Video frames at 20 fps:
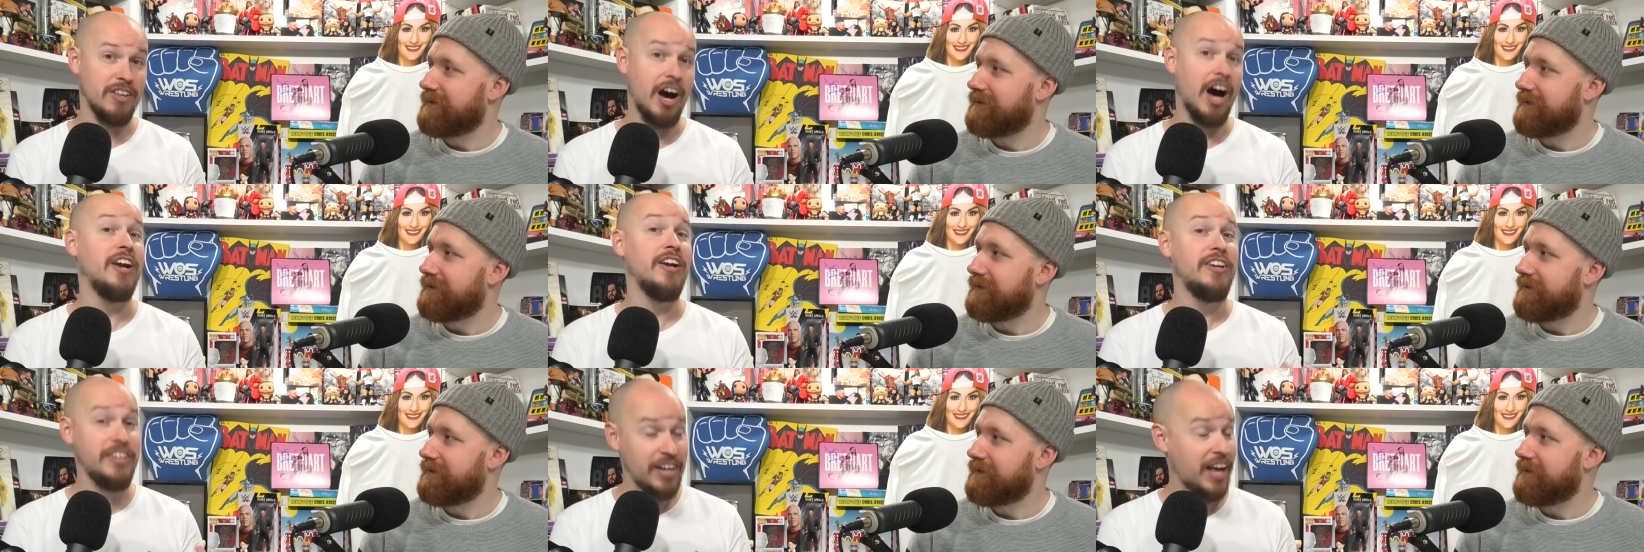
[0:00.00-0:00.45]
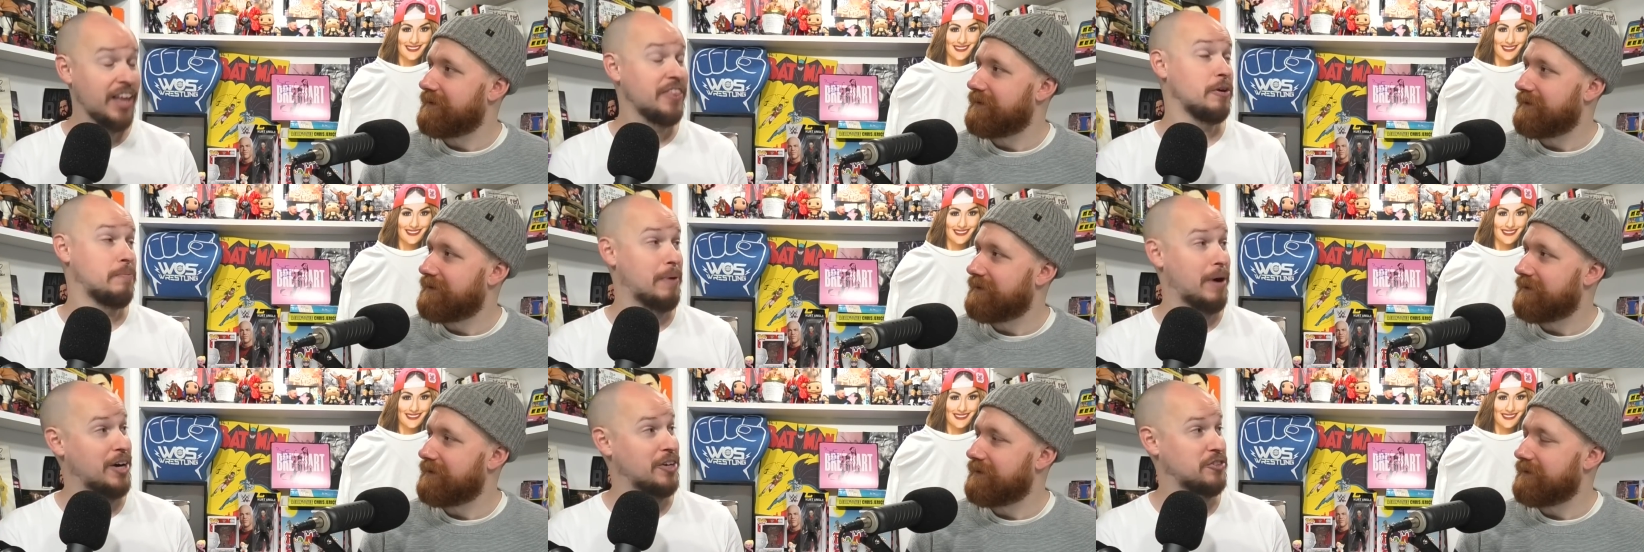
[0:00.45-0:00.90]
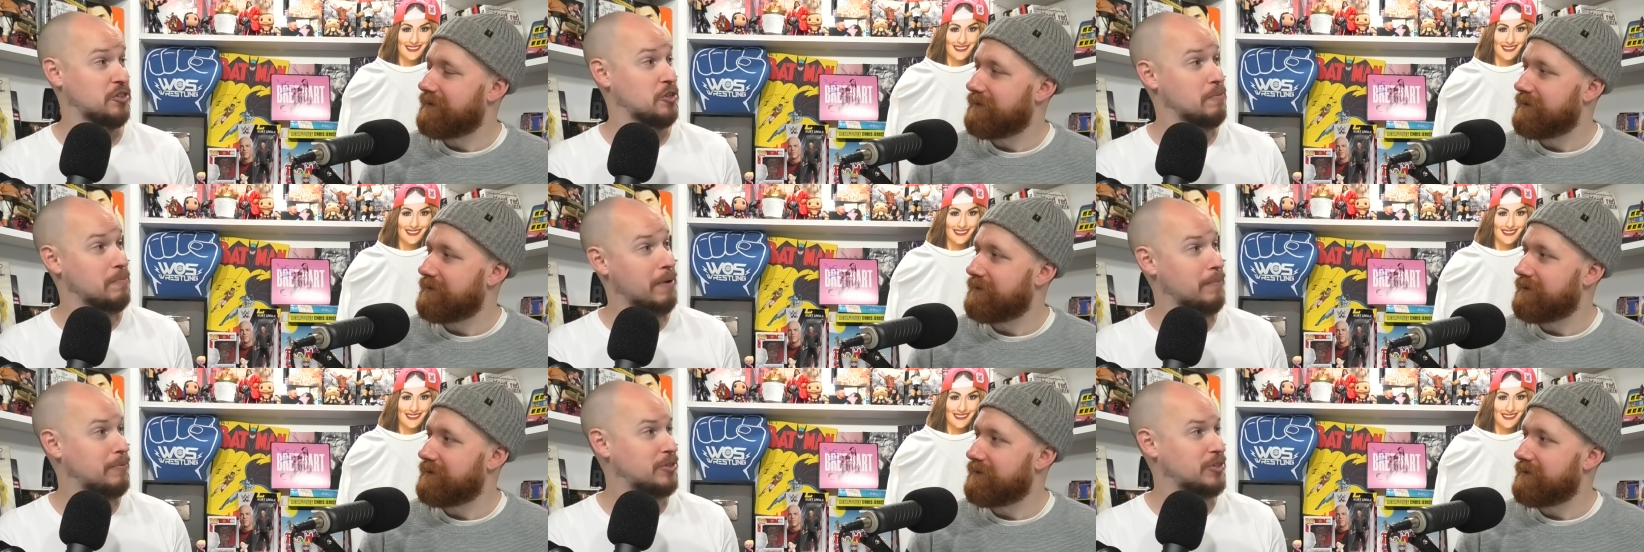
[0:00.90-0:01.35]
Speaker 1: another person who
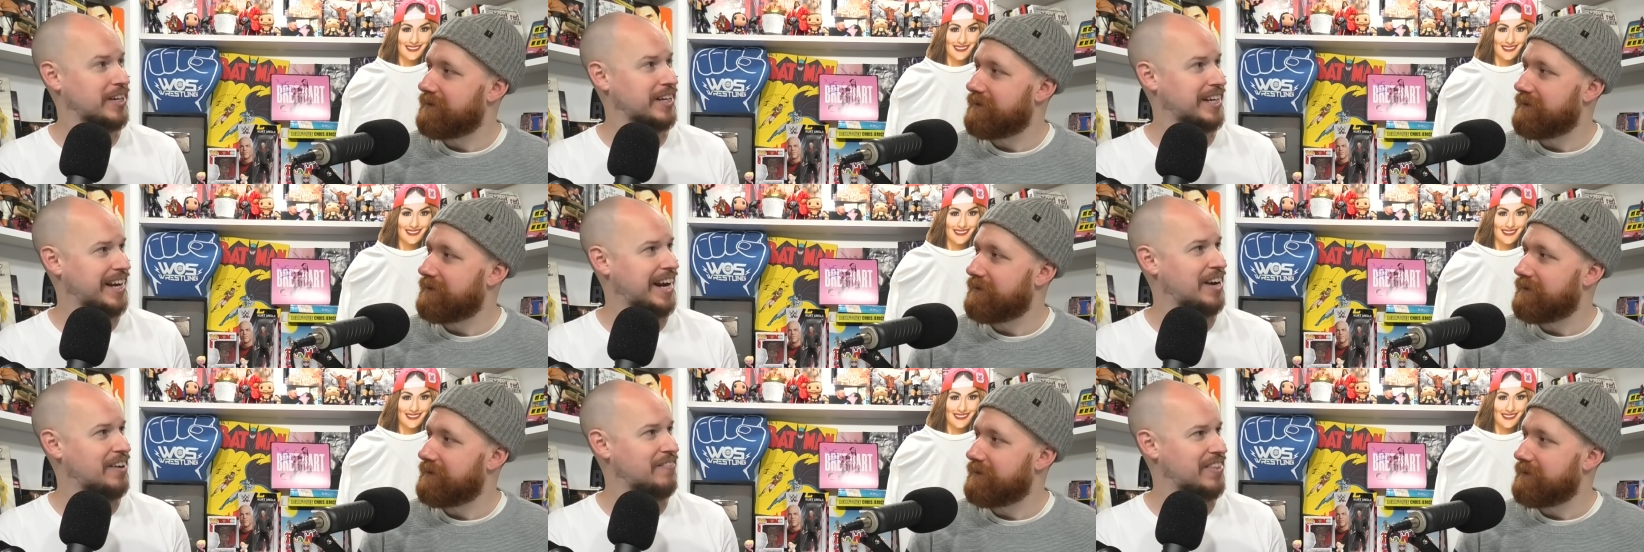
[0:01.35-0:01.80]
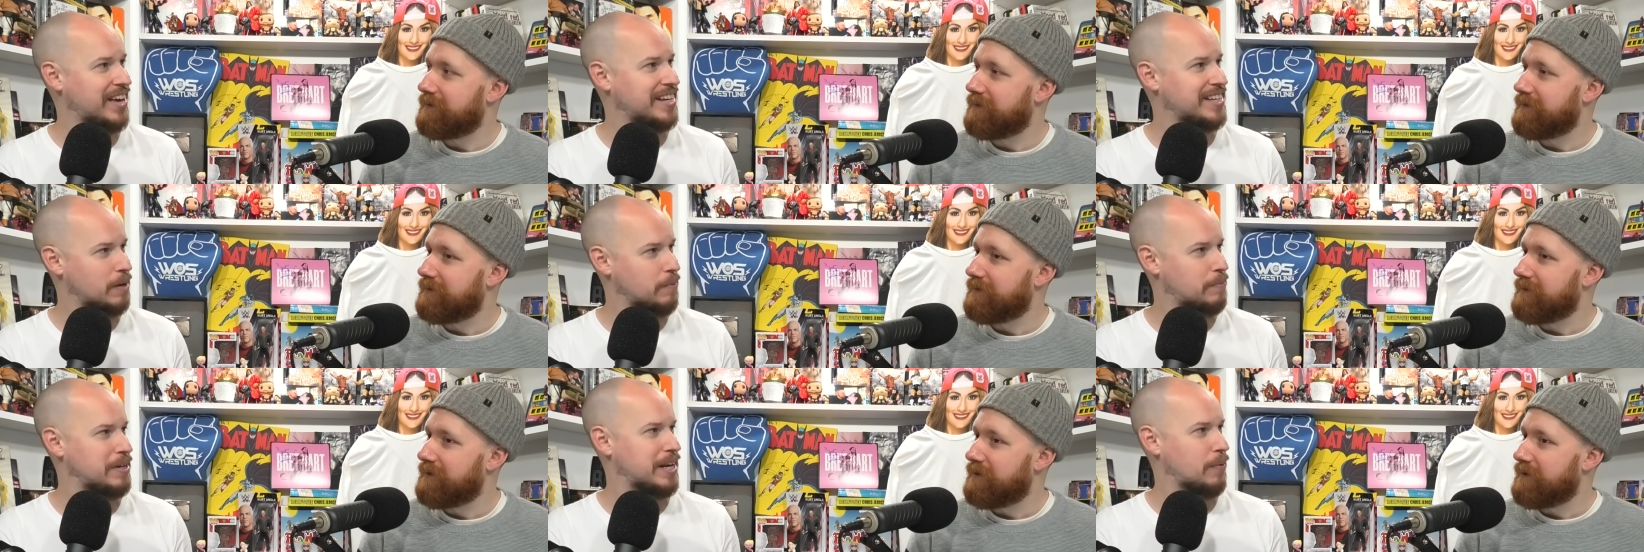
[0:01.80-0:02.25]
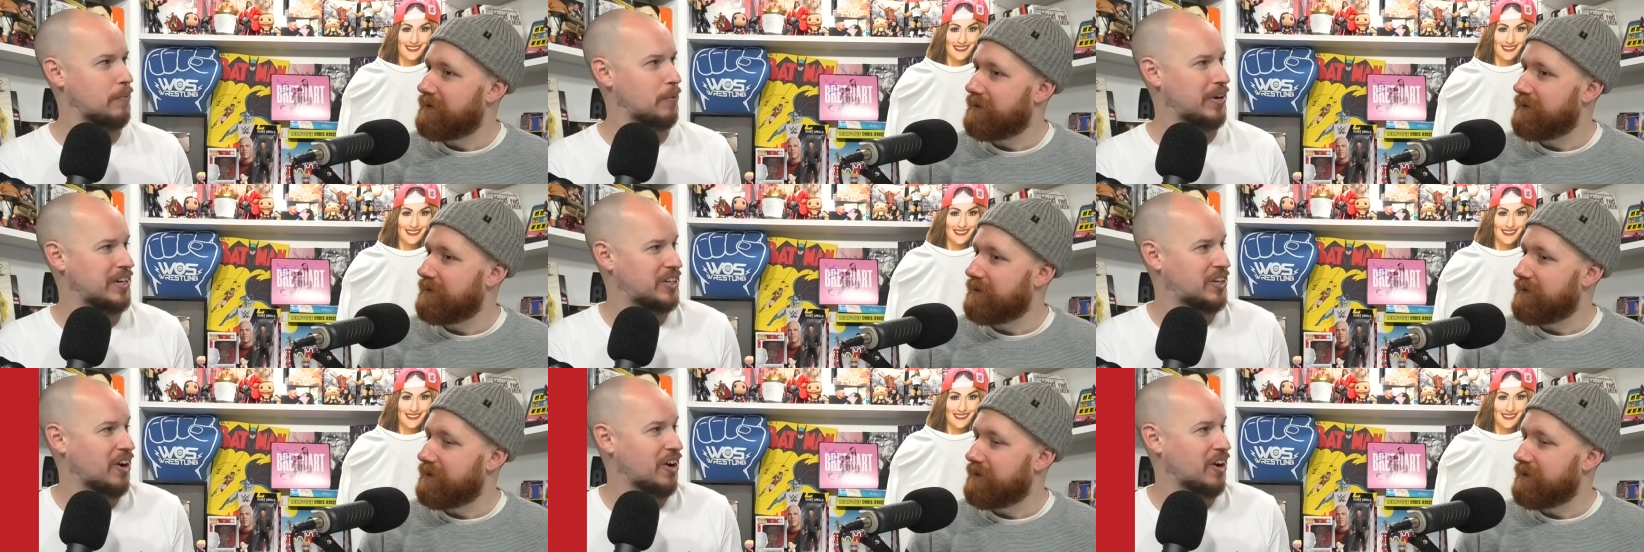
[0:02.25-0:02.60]
might be trying to get out of their WWE